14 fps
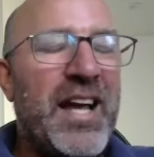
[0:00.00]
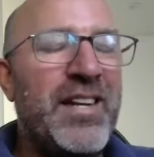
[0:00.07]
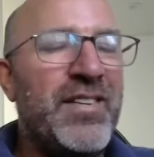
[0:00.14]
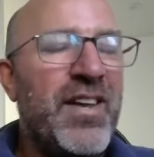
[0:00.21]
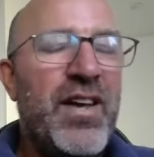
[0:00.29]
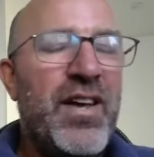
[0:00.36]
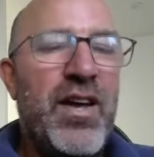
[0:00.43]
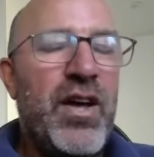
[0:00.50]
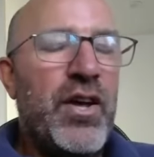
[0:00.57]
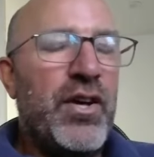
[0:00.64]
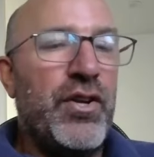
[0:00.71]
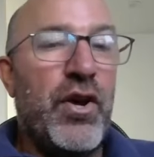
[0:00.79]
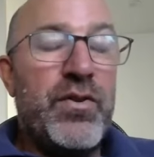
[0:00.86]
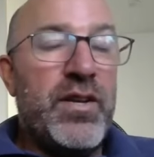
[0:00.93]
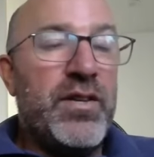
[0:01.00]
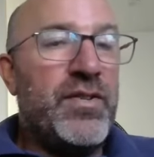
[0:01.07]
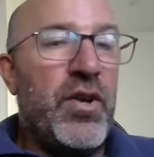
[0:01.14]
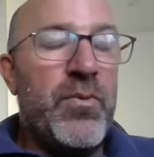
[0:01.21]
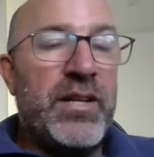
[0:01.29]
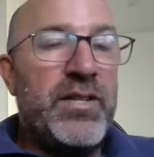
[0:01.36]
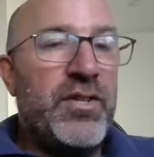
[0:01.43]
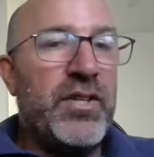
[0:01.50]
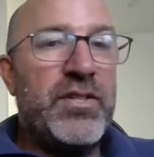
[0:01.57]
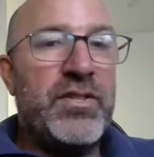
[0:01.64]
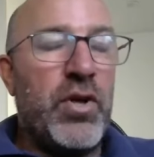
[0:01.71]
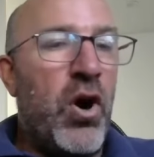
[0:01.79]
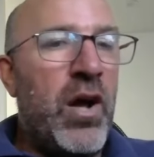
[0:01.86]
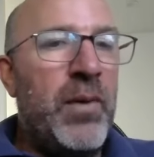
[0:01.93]
And, you know, so it's
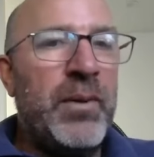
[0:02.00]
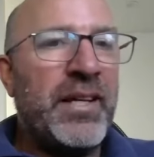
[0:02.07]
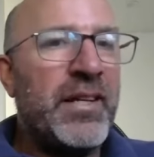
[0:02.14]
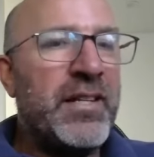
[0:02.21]
just timing.